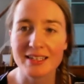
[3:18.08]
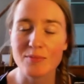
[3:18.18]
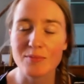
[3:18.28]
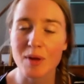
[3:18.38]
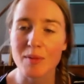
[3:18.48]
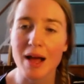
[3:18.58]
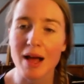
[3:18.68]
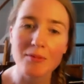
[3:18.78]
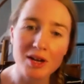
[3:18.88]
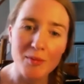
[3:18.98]
My mom would
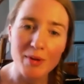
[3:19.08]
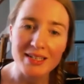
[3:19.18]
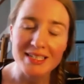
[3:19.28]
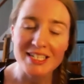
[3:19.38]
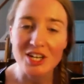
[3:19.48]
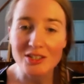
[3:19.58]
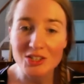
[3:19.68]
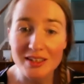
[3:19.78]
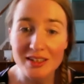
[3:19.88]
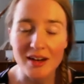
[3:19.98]
come in and teach art
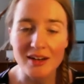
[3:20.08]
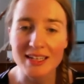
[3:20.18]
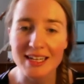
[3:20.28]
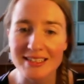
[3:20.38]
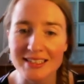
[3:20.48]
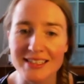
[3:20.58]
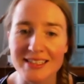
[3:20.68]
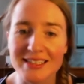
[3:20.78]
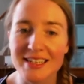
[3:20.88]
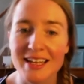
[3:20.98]

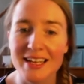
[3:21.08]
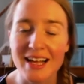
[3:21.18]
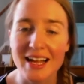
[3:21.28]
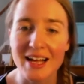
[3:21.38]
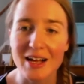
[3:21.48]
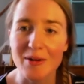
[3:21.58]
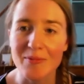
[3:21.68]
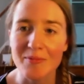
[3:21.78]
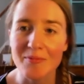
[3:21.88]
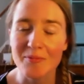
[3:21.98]
classes.
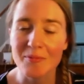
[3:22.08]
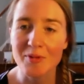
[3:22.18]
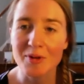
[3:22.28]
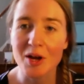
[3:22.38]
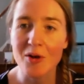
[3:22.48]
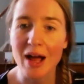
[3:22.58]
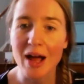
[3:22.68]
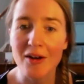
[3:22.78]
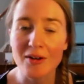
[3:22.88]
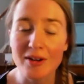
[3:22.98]
We would go
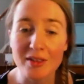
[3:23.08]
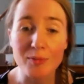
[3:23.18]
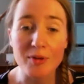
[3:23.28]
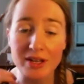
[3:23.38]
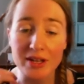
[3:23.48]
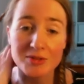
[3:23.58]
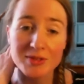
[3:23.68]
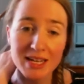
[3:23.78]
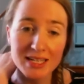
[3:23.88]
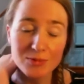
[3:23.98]
out into the community and do
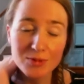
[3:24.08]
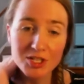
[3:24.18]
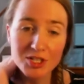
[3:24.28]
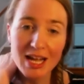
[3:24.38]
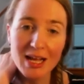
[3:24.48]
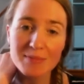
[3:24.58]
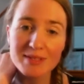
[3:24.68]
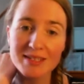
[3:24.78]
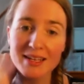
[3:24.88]
dance workshops.